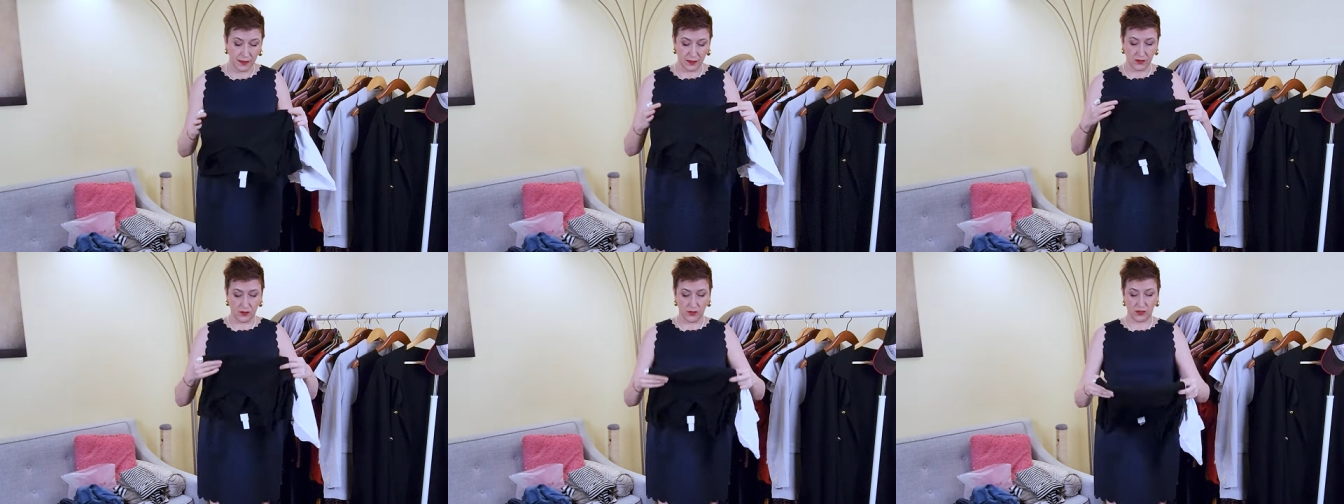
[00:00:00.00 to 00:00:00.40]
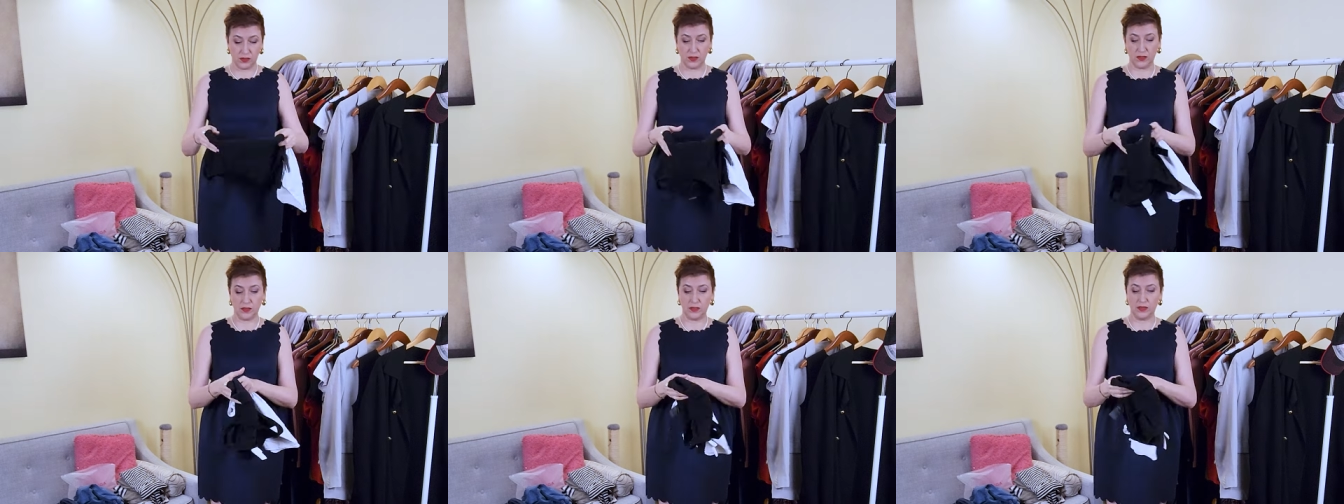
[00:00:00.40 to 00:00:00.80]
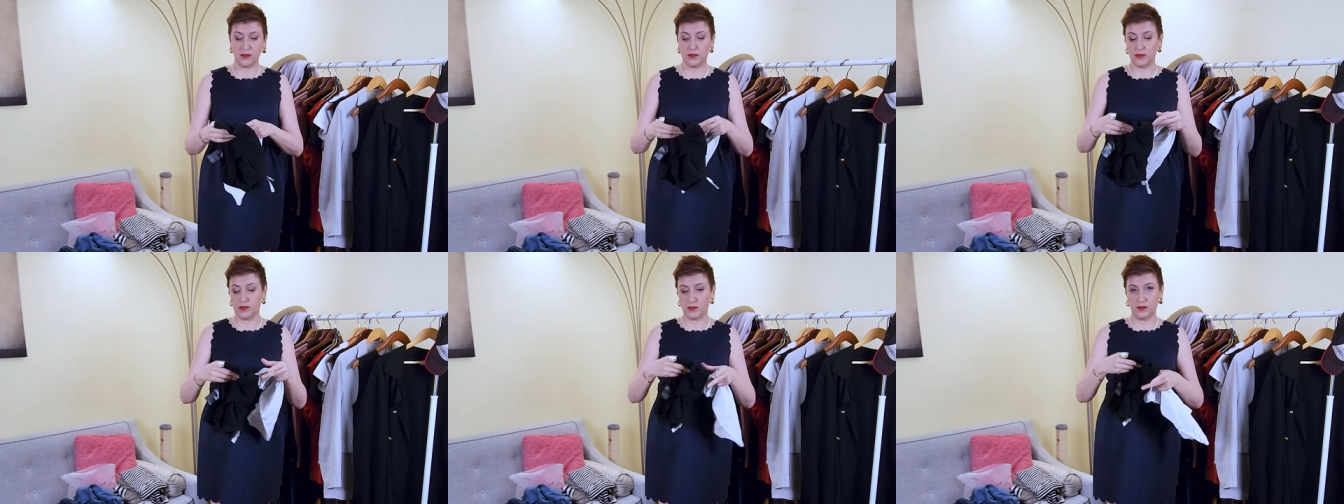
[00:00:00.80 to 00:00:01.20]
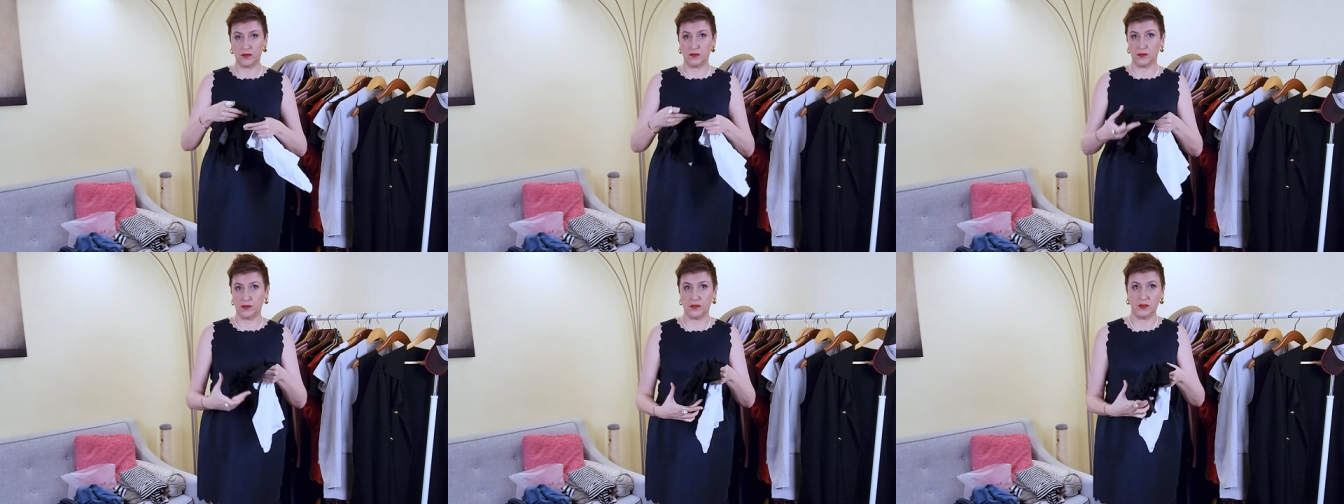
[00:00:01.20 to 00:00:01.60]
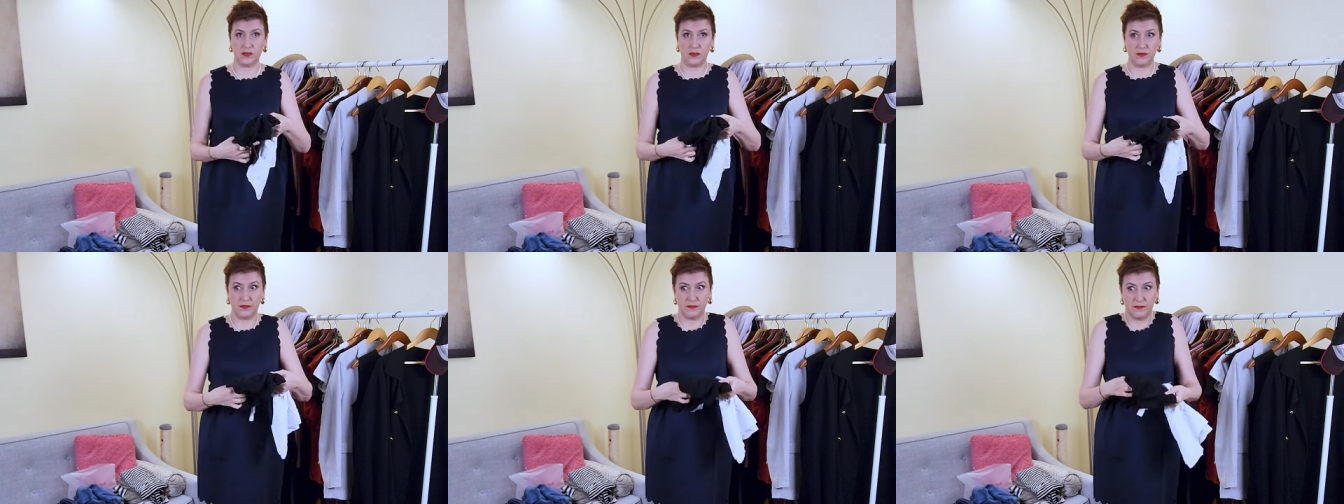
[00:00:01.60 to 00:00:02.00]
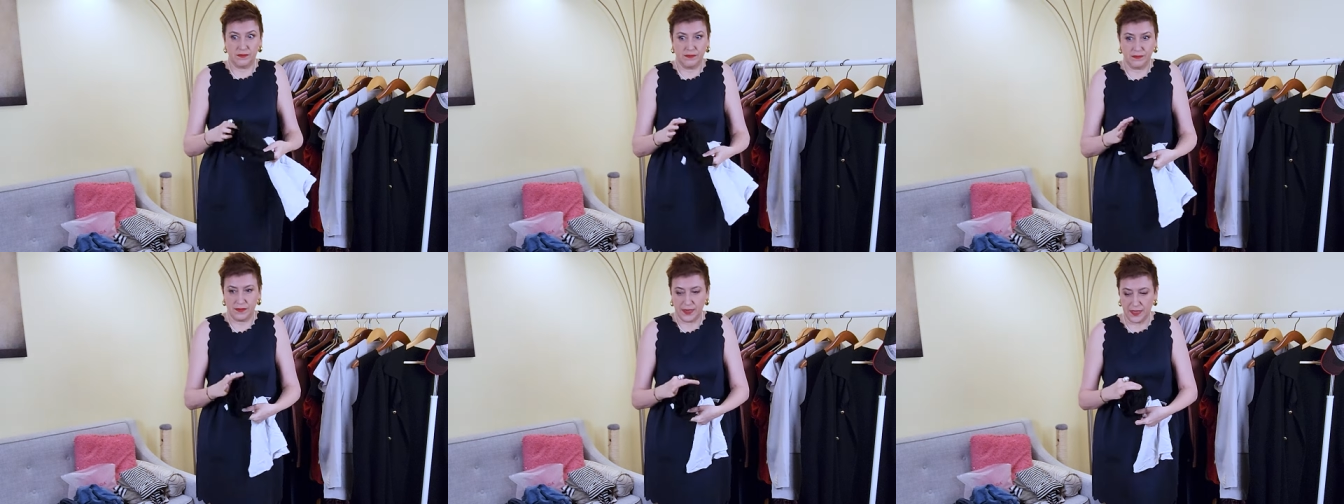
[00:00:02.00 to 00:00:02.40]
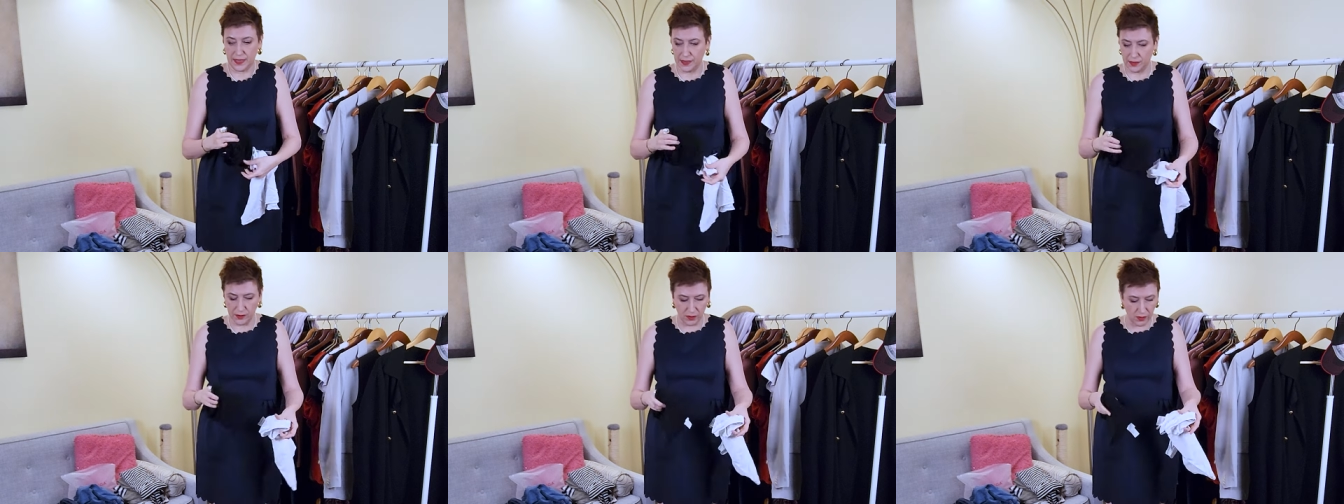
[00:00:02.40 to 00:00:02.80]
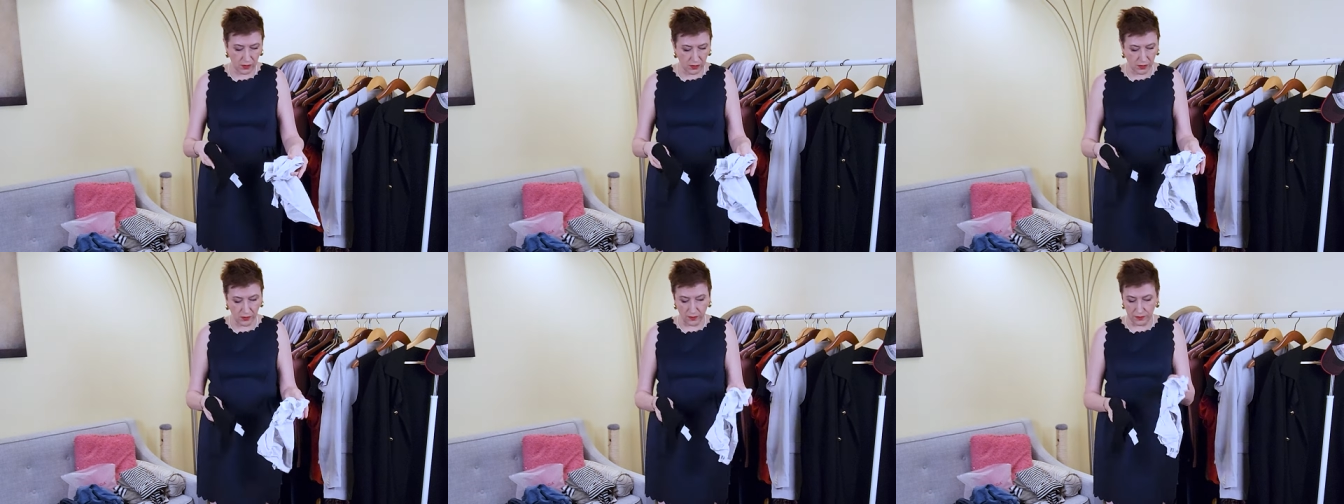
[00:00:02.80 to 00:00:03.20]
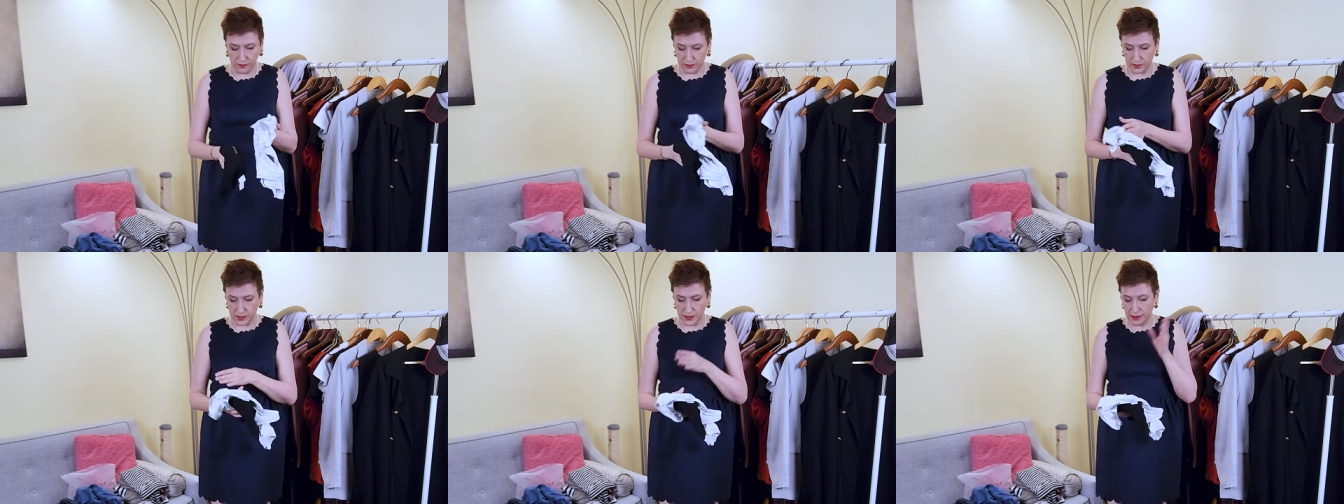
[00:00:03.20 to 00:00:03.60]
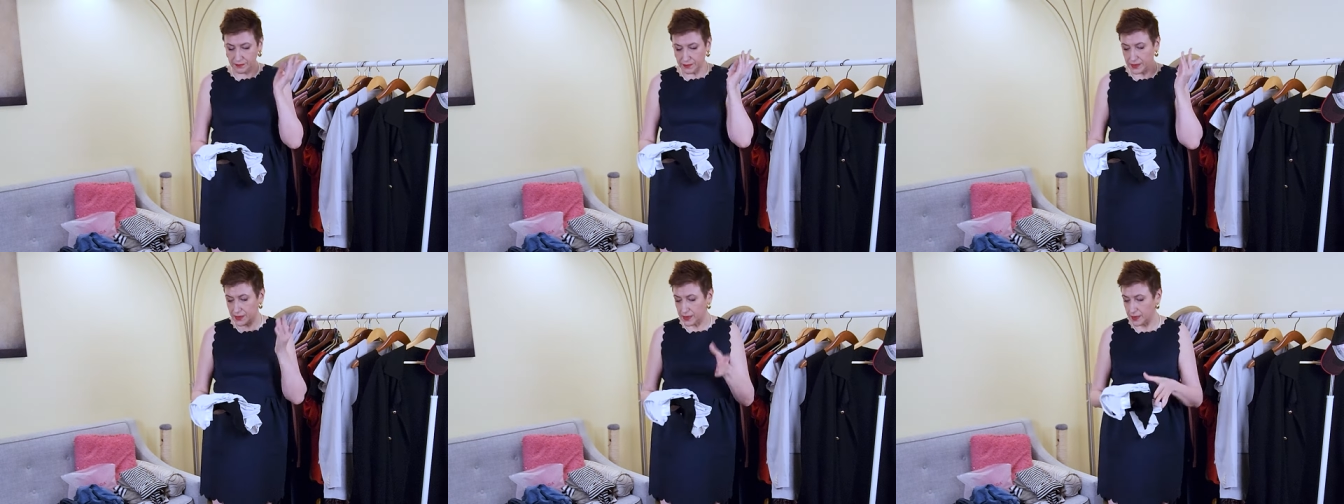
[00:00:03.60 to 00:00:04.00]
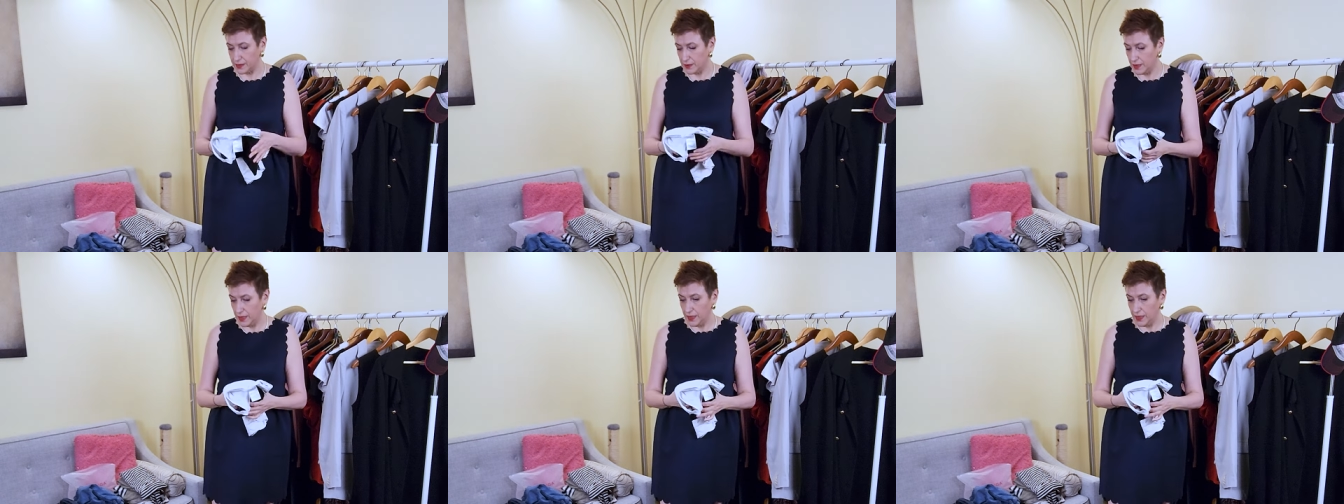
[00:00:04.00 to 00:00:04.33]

to Toronto or I don't know, something.